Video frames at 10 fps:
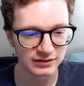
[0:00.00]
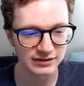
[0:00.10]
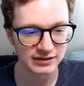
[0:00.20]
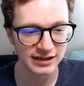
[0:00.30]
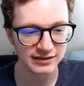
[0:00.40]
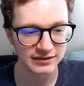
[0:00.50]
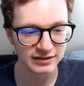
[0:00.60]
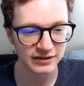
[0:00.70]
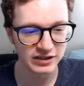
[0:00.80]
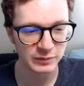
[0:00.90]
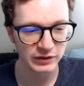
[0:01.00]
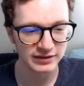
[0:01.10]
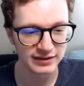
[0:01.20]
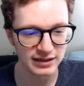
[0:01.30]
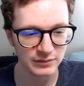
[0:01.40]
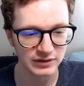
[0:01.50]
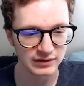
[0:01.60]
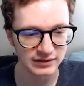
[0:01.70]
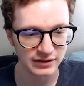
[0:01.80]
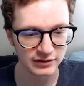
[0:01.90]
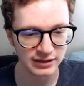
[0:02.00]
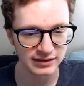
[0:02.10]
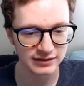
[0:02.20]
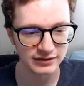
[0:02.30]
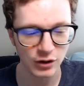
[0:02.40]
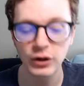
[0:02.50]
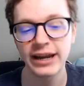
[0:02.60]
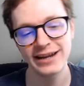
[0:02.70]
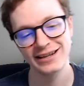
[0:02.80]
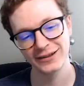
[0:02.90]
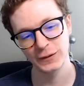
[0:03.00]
See, is this how he spelled his name? Gonzalez? Okay.